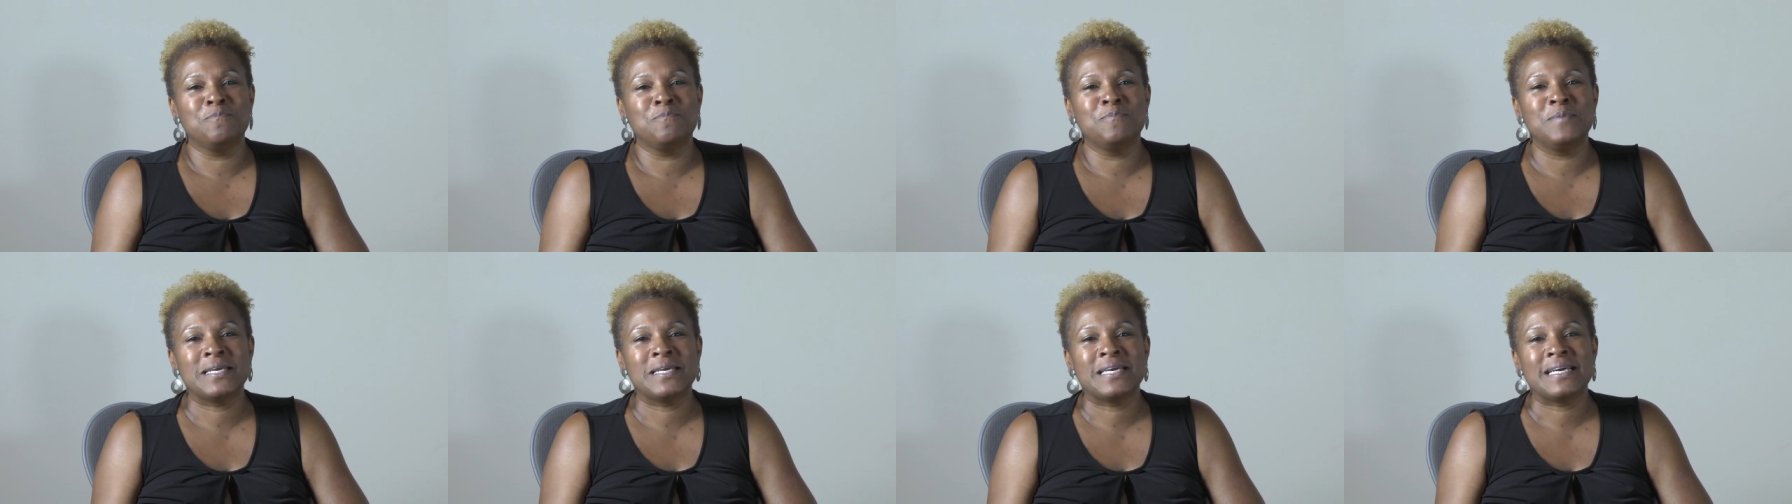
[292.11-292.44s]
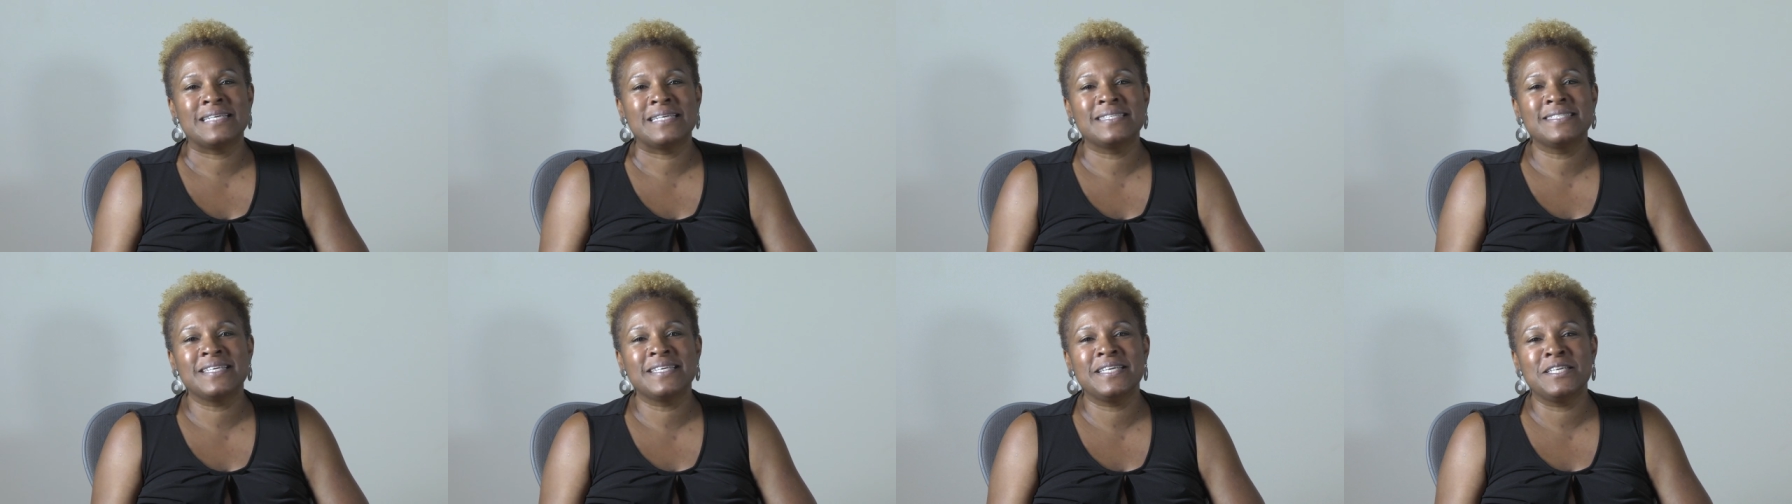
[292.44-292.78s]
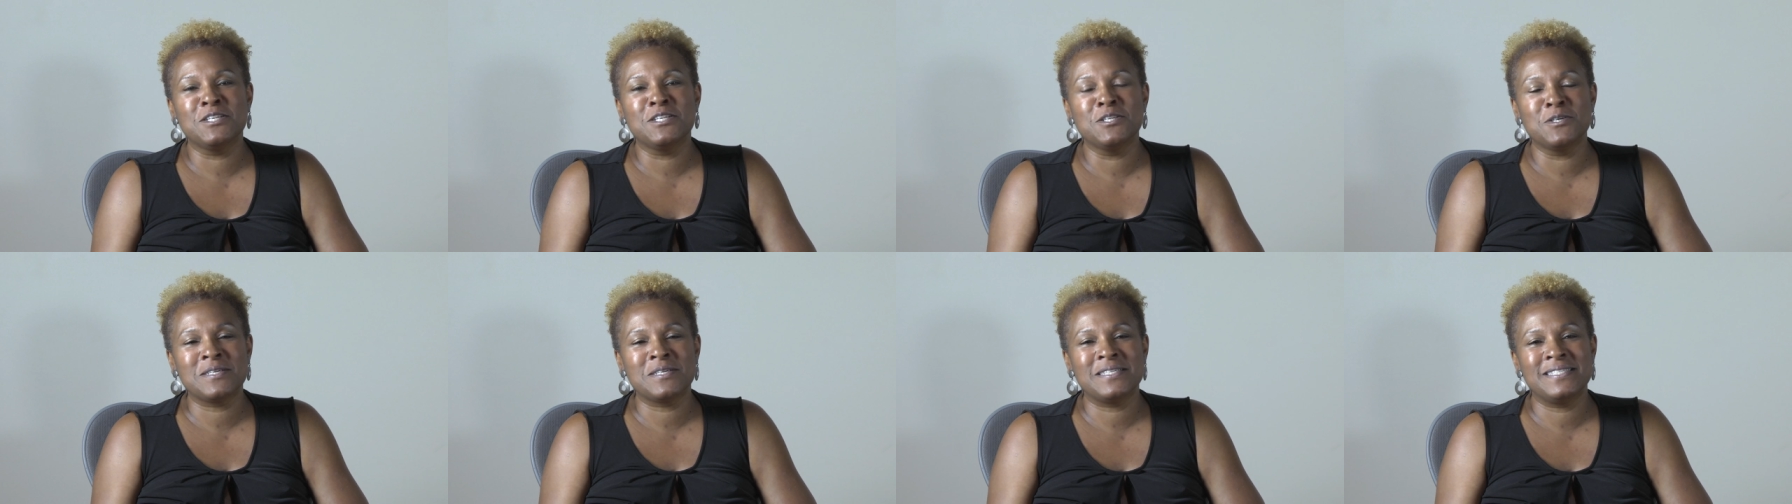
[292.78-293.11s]
Because he
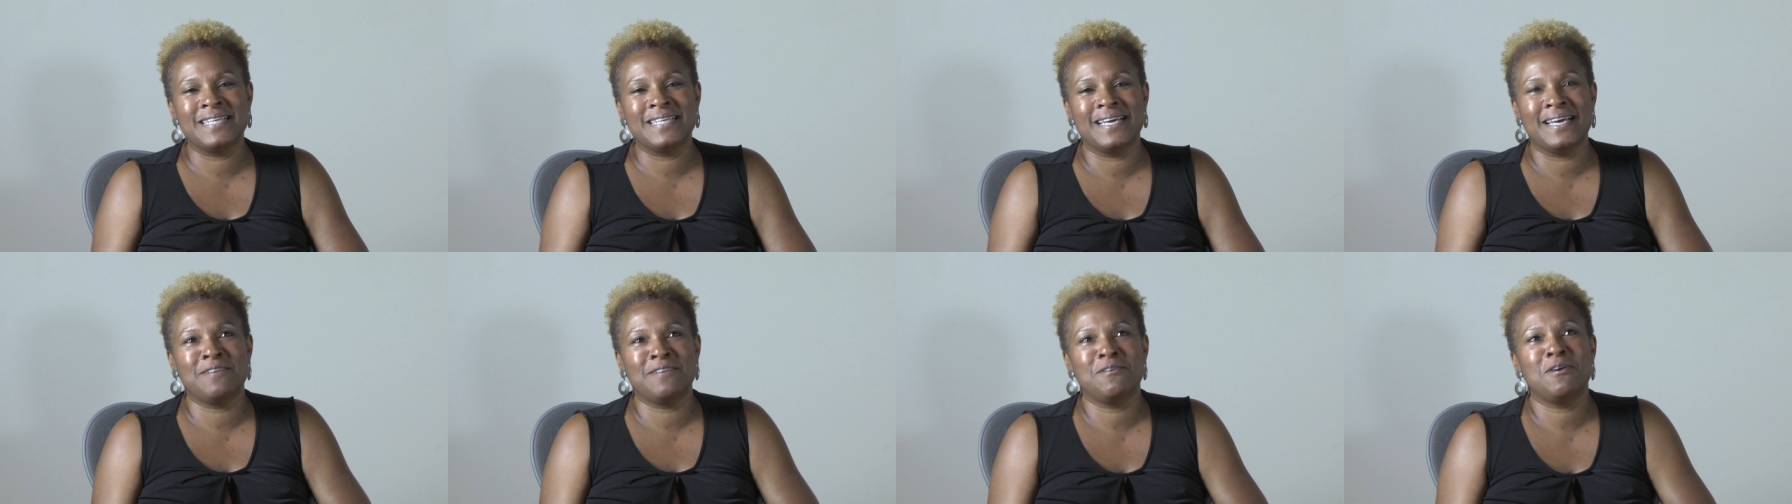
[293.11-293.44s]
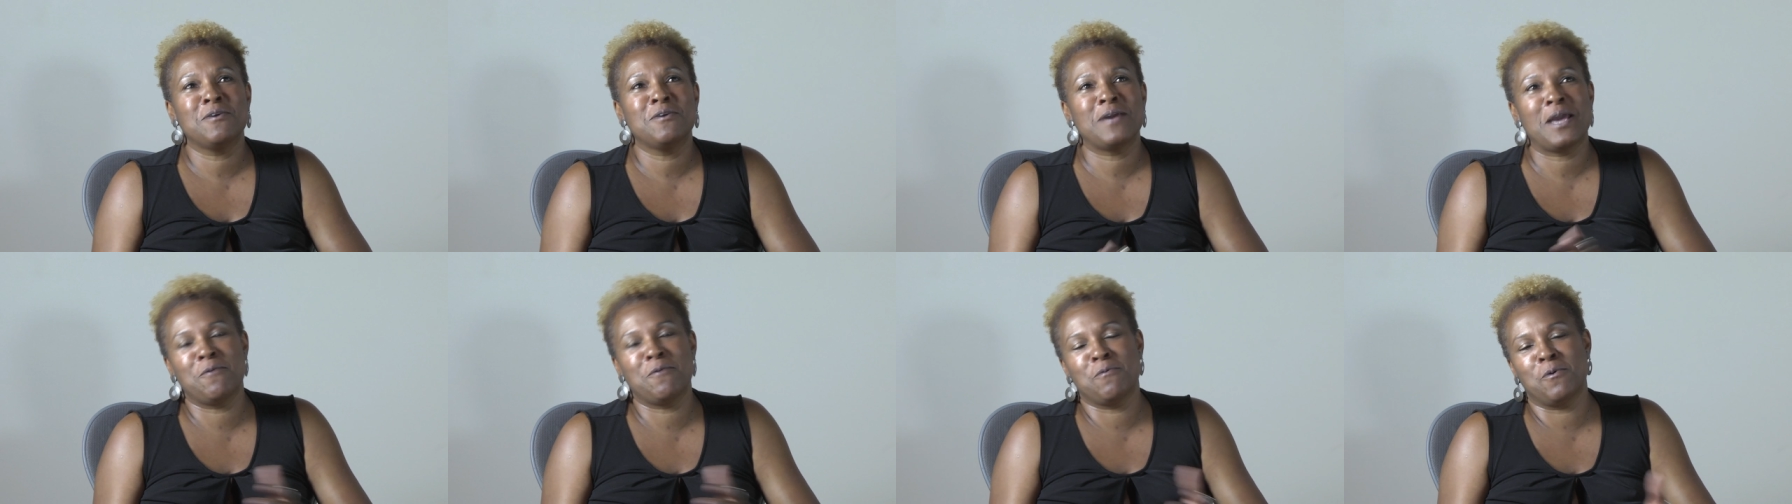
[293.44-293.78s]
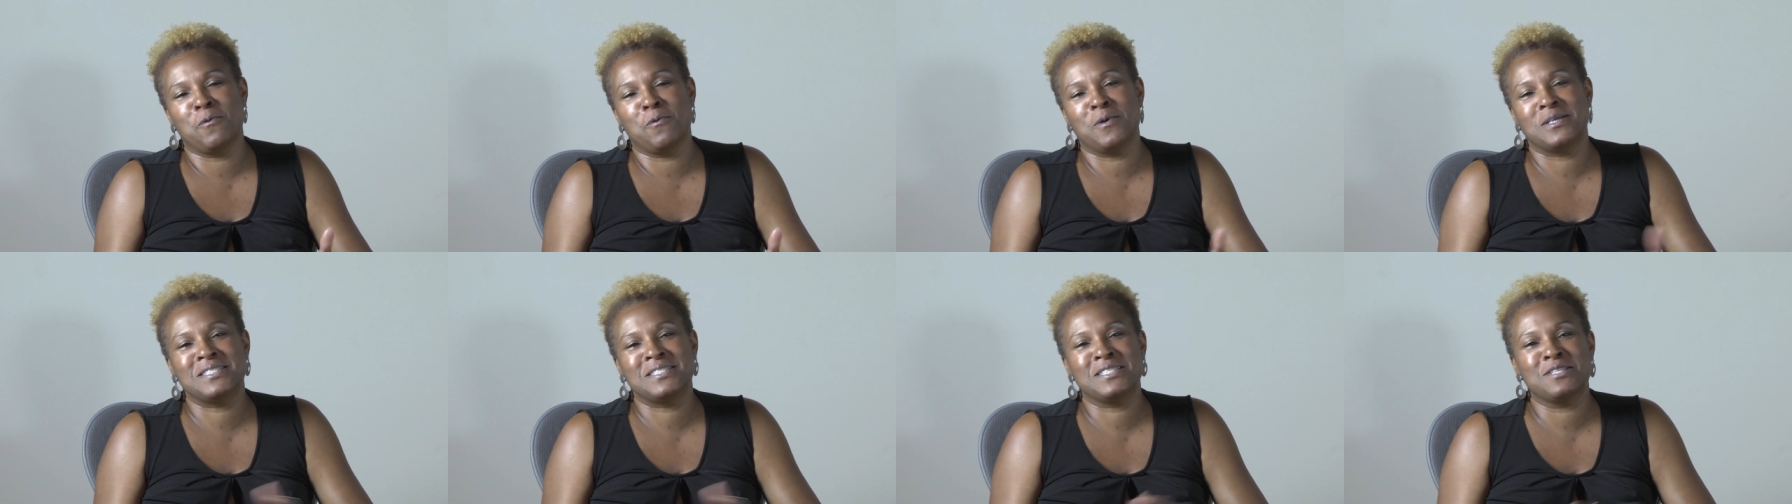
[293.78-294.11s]
looked at, okay,
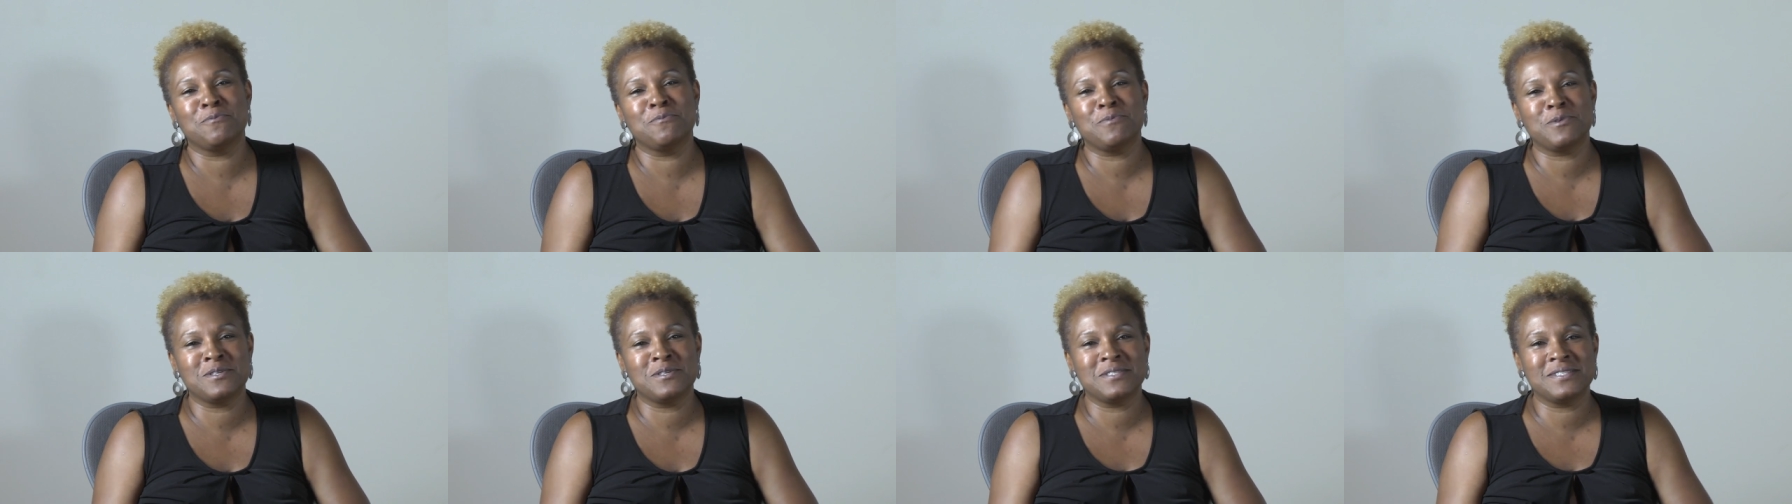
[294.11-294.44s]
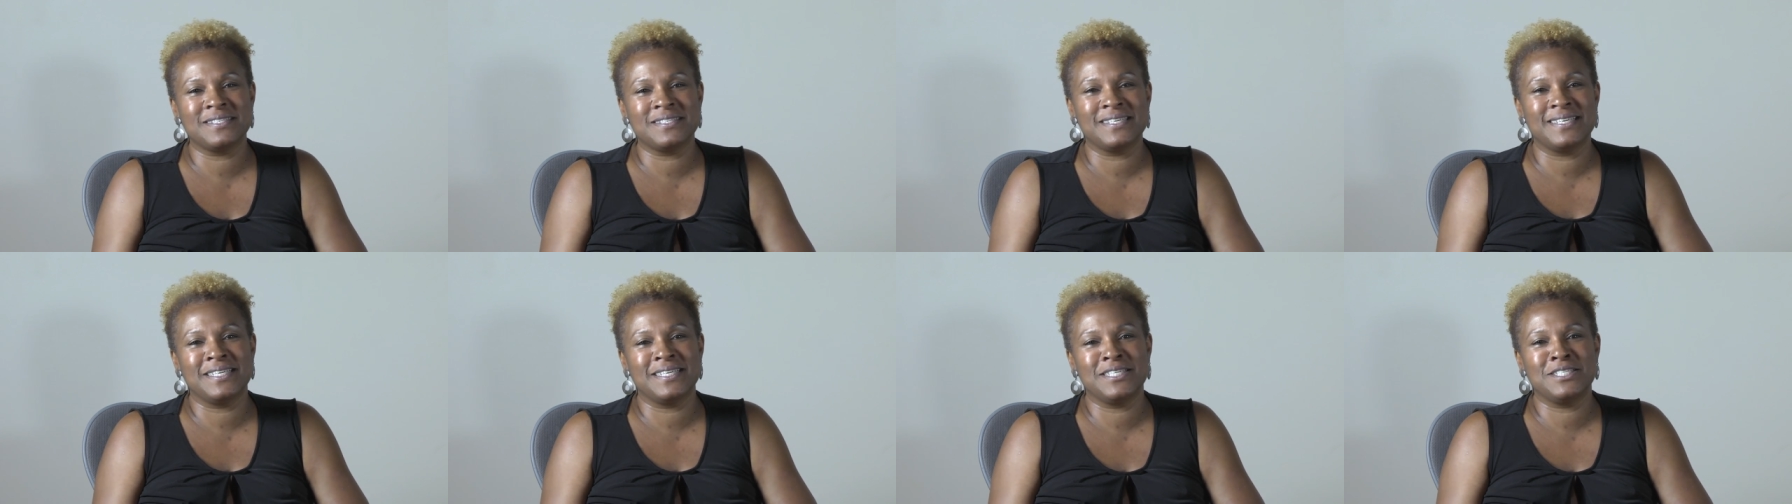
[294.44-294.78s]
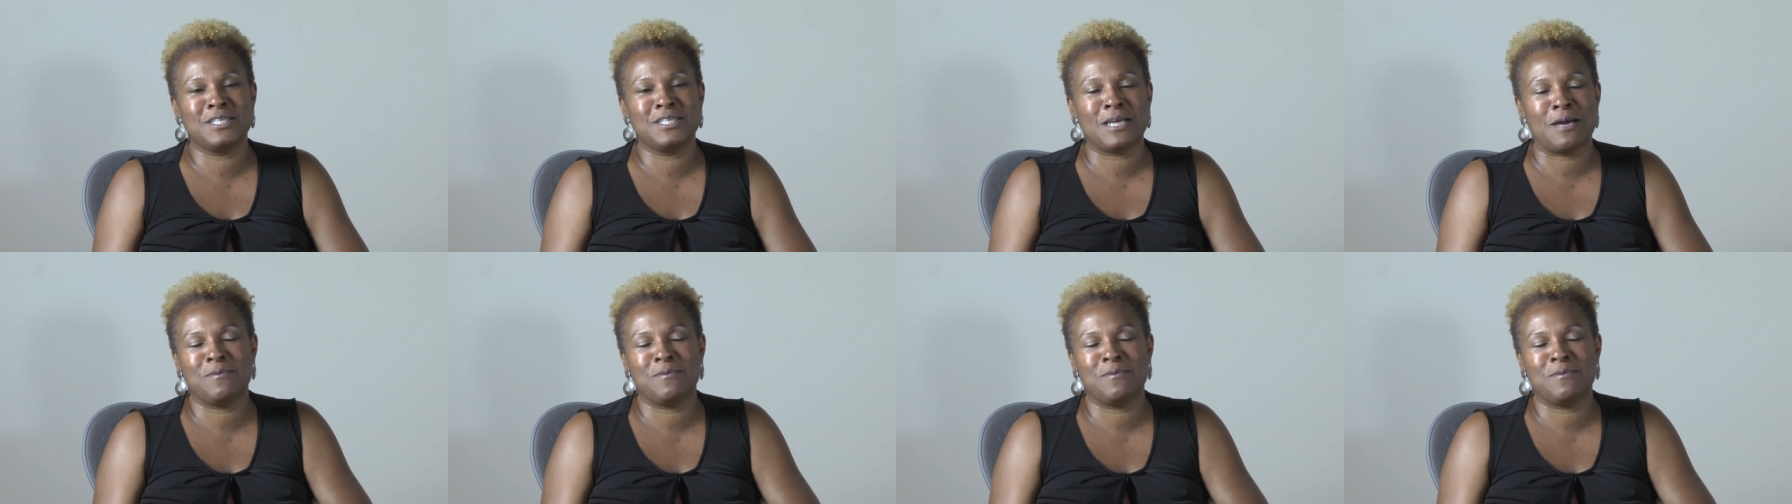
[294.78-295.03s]
well, what's the percentage?